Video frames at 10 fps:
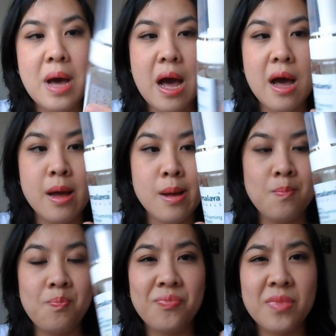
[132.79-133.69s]
But
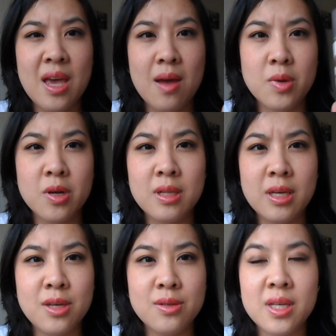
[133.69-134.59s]
yeah, I'm
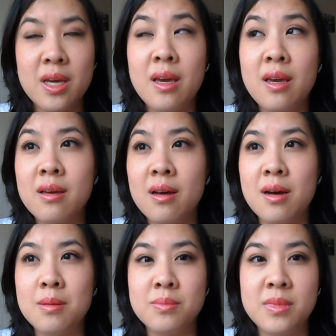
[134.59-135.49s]
currently
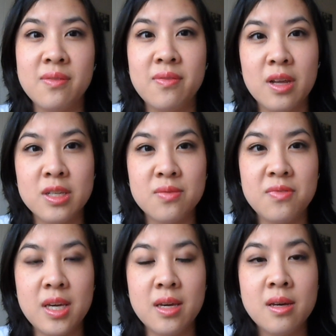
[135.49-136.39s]
using the
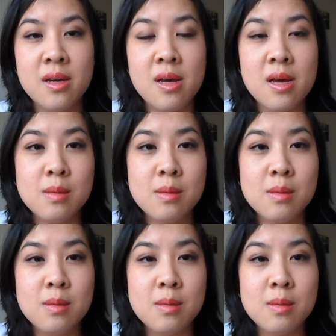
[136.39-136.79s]
Philosophy